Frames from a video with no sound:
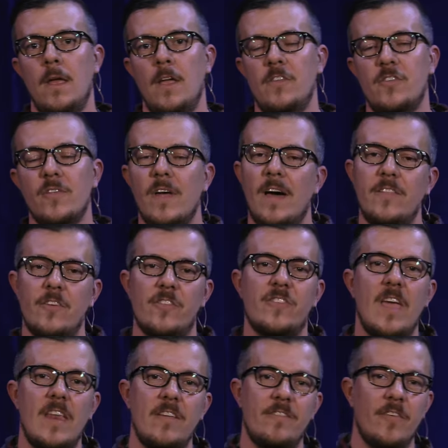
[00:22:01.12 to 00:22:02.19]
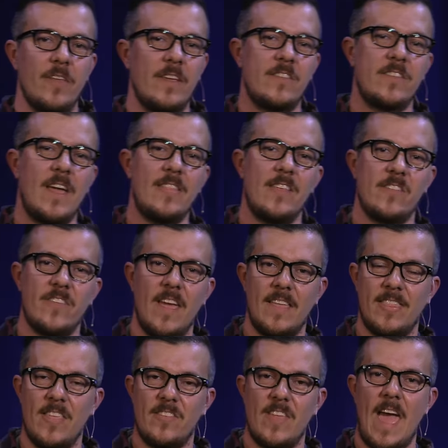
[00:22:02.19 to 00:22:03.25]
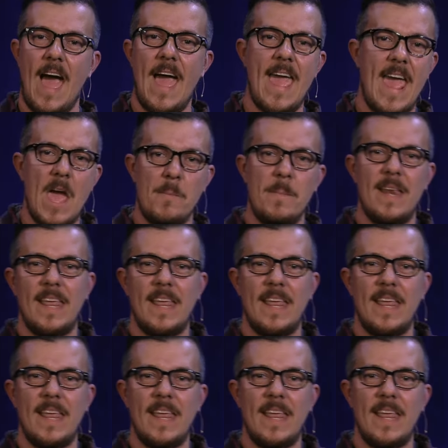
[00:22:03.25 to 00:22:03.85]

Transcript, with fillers: And so to understand it fully, it's not this like this at hand